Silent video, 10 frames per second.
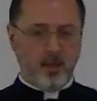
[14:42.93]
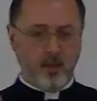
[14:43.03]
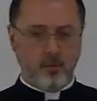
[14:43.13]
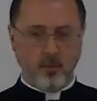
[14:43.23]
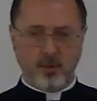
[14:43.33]

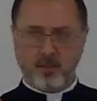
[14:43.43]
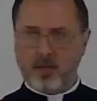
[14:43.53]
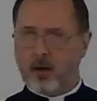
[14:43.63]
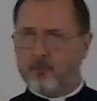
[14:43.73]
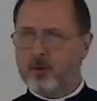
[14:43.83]
inward
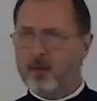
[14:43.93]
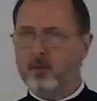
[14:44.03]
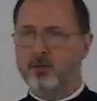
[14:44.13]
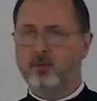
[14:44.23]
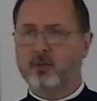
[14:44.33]

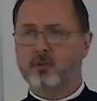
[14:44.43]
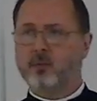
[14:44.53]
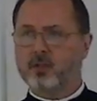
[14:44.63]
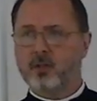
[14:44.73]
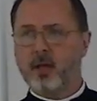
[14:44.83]
self-interest
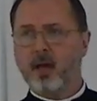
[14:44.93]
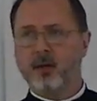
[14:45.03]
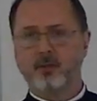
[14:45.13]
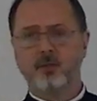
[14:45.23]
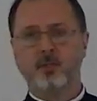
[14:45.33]
which they
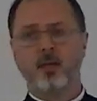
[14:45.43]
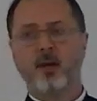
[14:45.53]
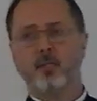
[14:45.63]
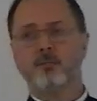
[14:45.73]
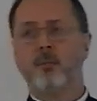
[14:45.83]
exercise